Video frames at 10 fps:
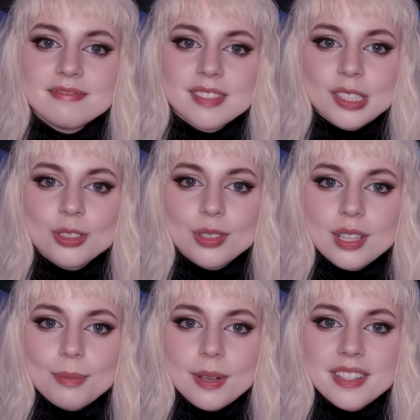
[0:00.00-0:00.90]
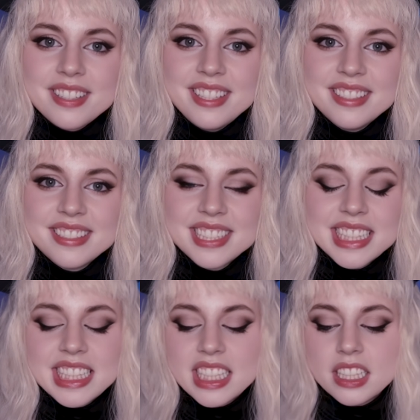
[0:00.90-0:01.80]
enjoy the party.
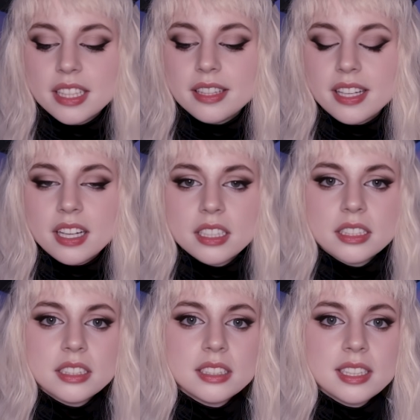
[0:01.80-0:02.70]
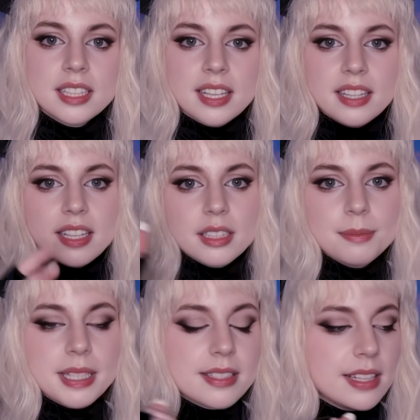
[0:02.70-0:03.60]
Get in there. Get out of
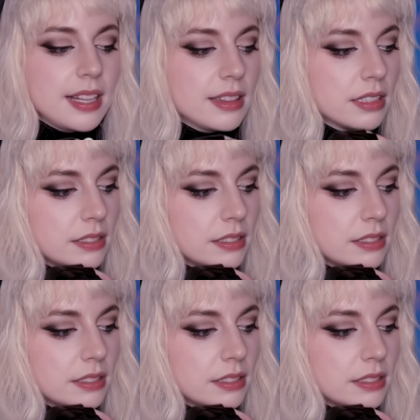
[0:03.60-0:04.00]
my sight.